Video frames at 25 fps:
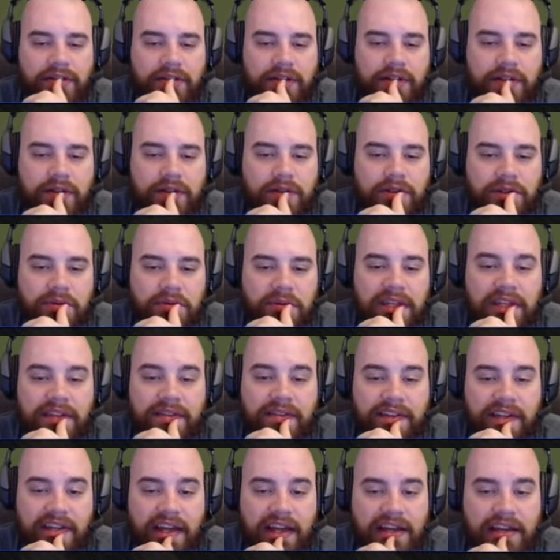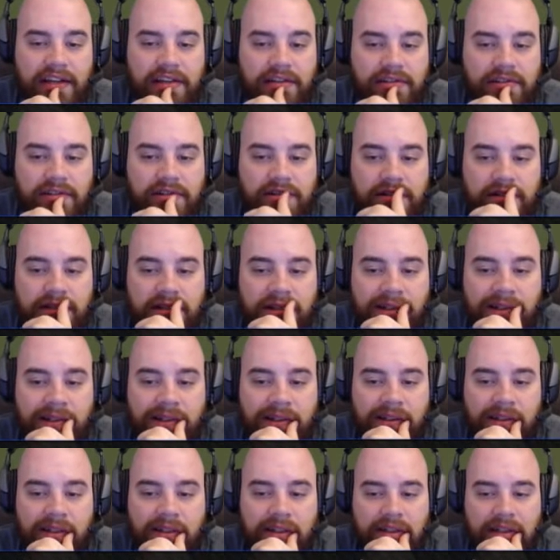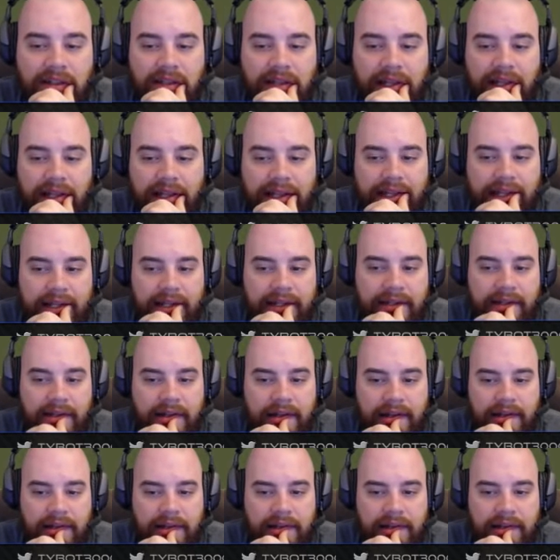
do some EVAs. And